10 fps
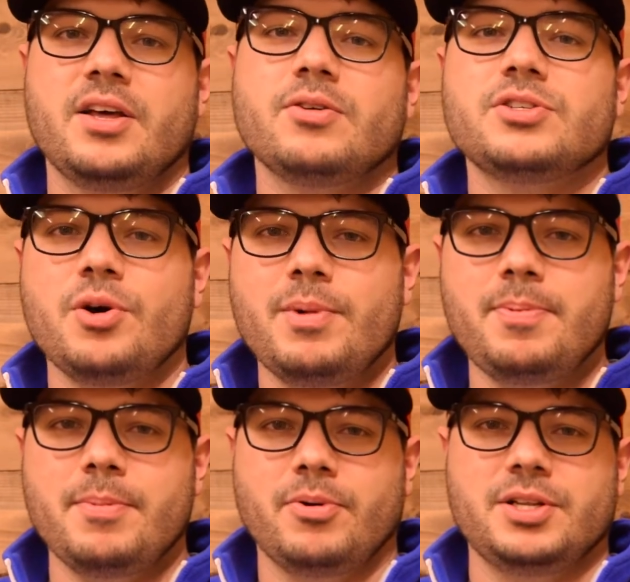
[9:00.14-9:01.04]
There are so many
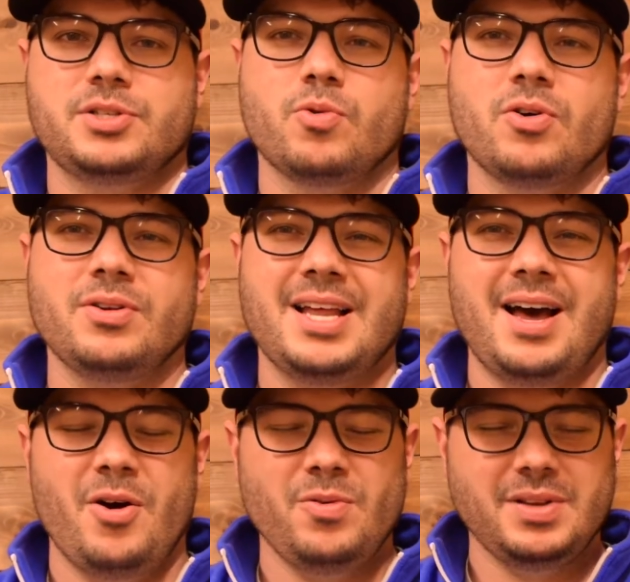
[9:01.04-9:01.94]
people in this world,
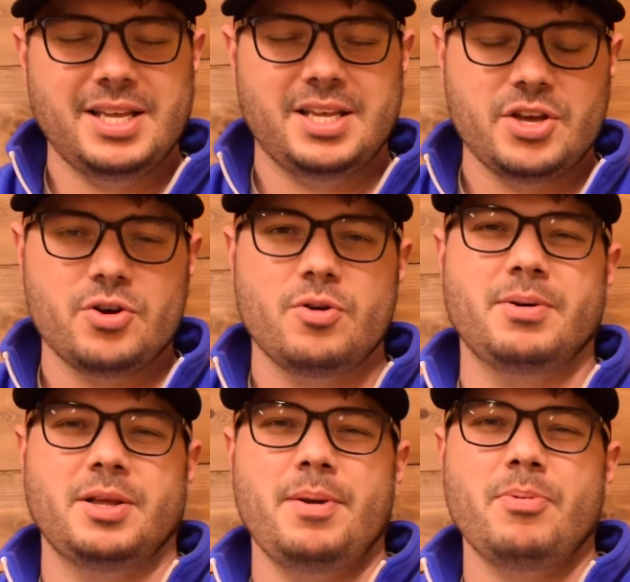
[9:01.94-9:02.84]
not only you,
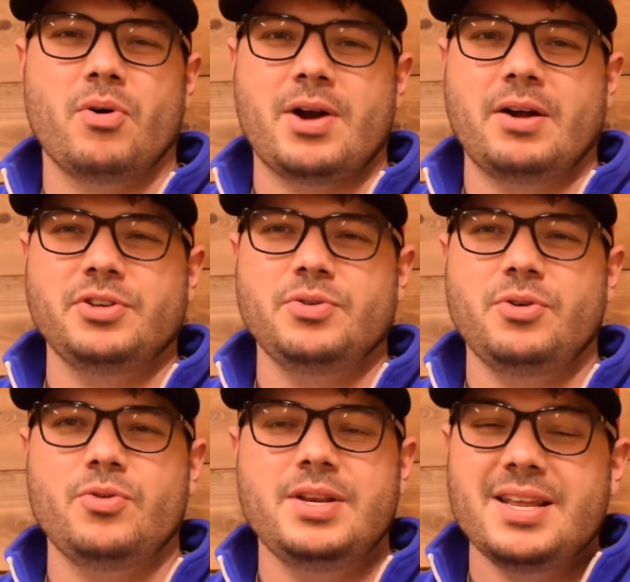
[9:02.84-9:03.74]
but the people around you
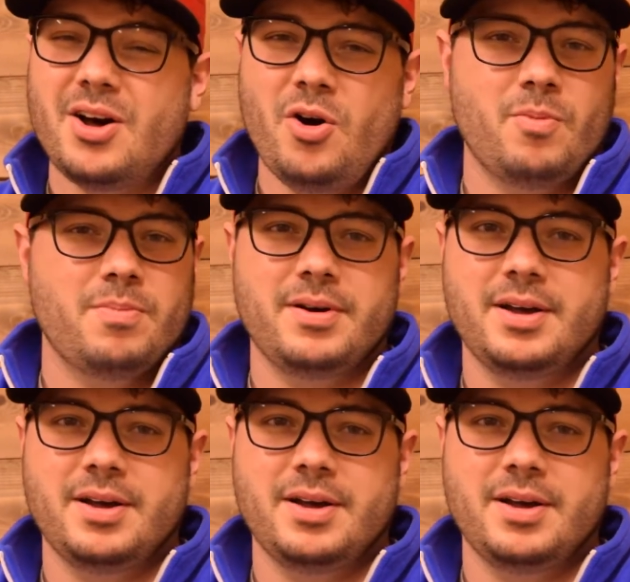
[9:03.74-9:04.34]
who need hope